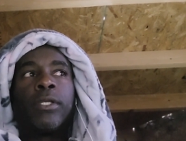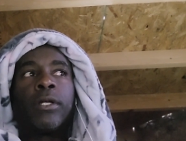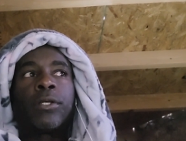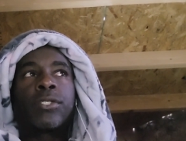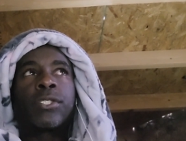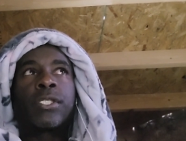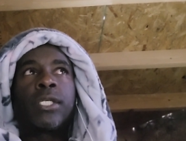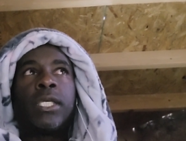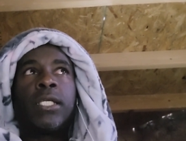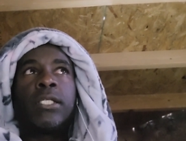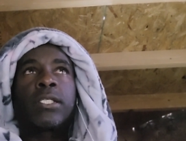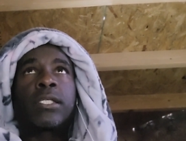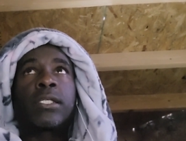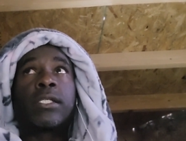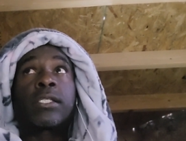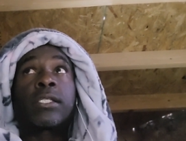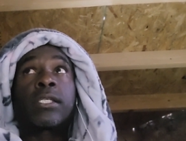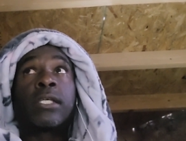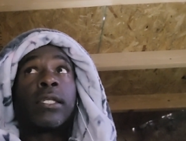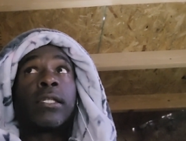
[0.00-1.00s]
Seeds
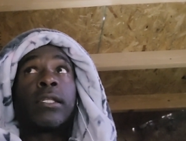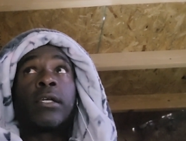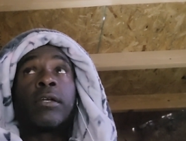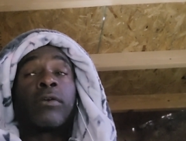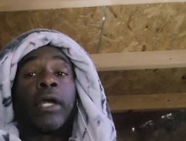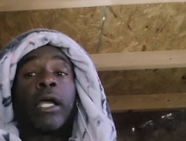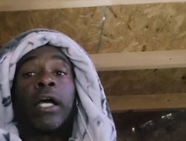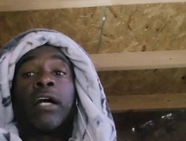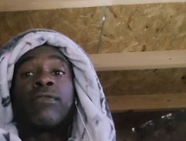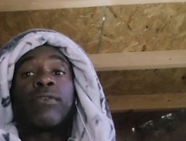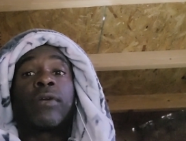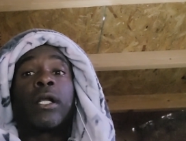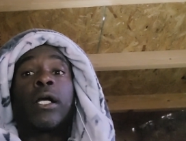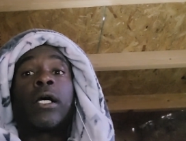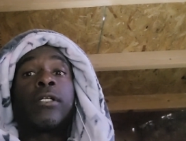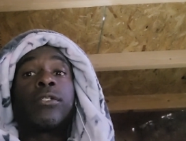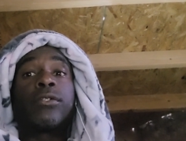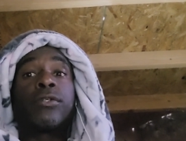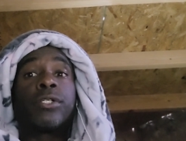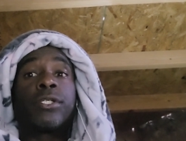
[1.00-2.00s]
can sit in the ground for
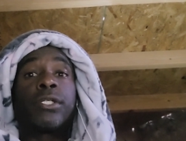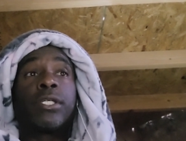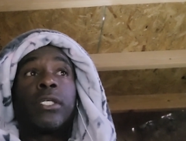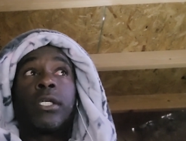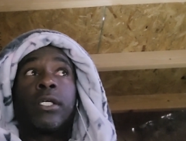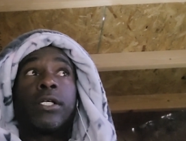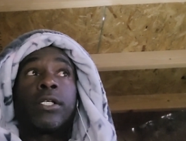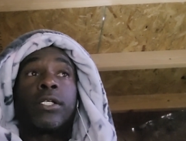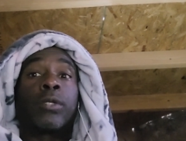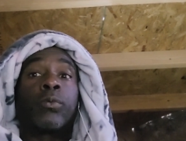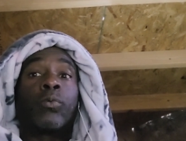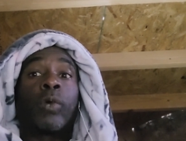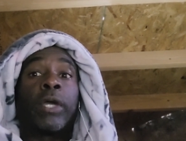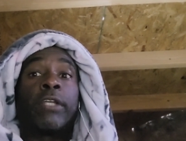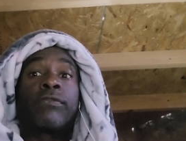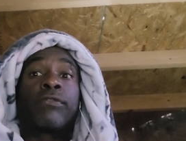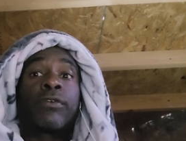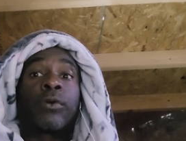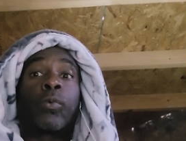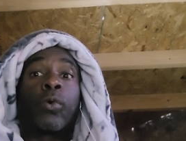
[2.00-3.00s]
hundreds of years and
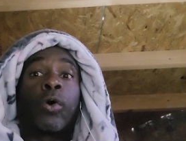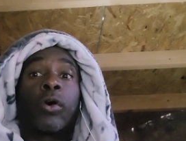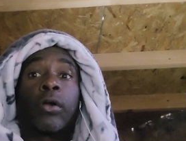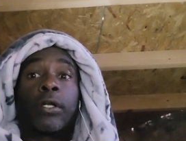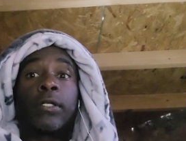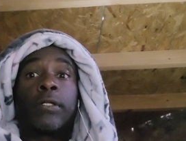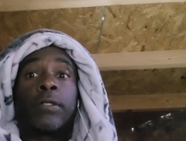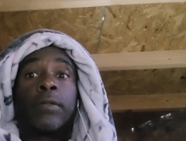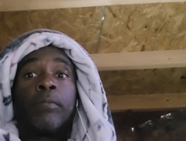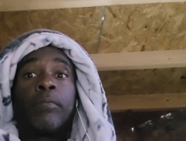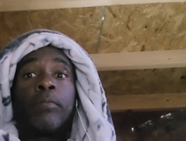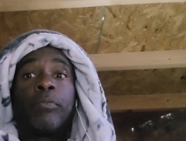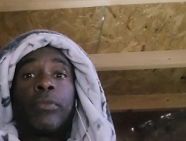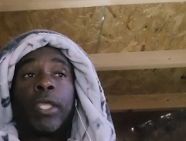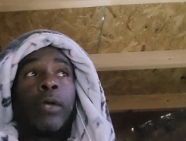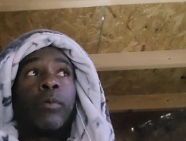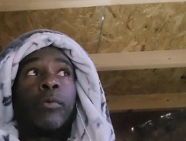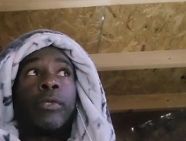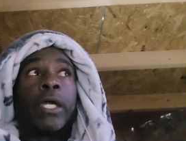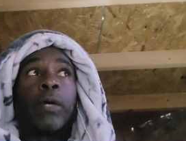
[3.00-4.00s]
wait for water.
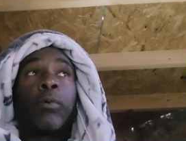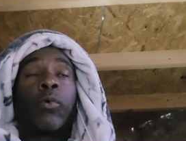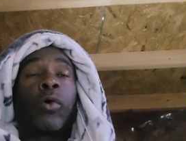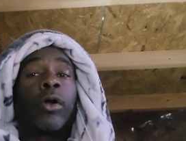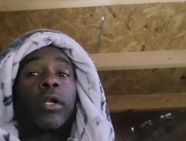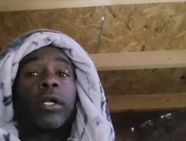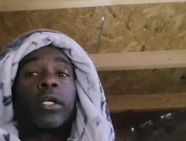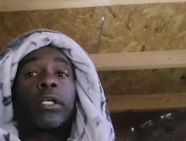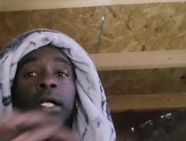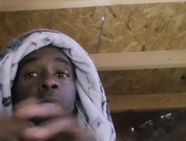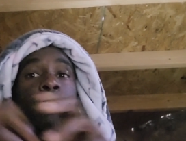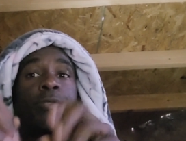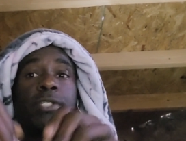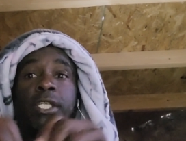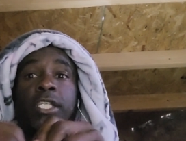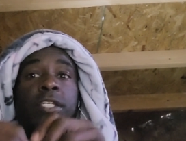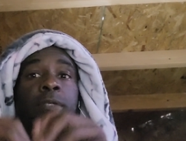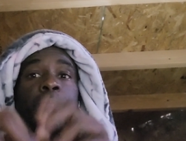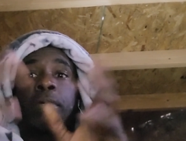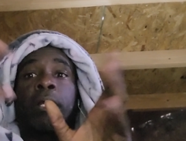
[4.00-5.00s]
And when that water comes,
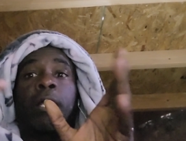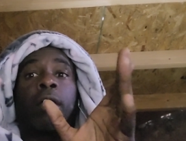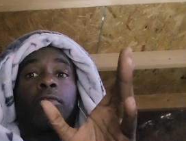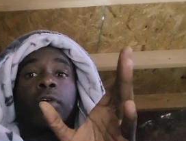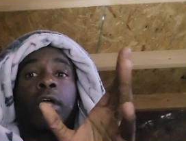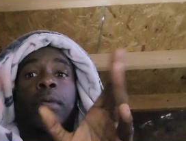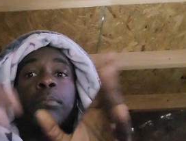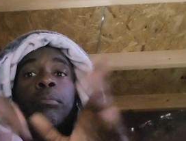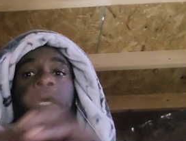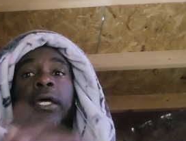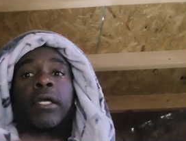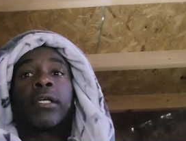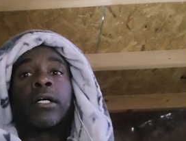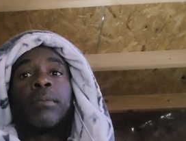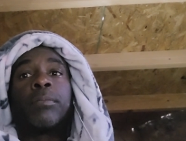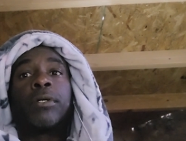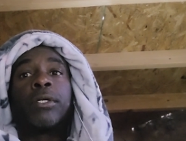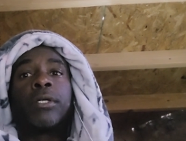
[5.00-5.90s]
they sprout right back up.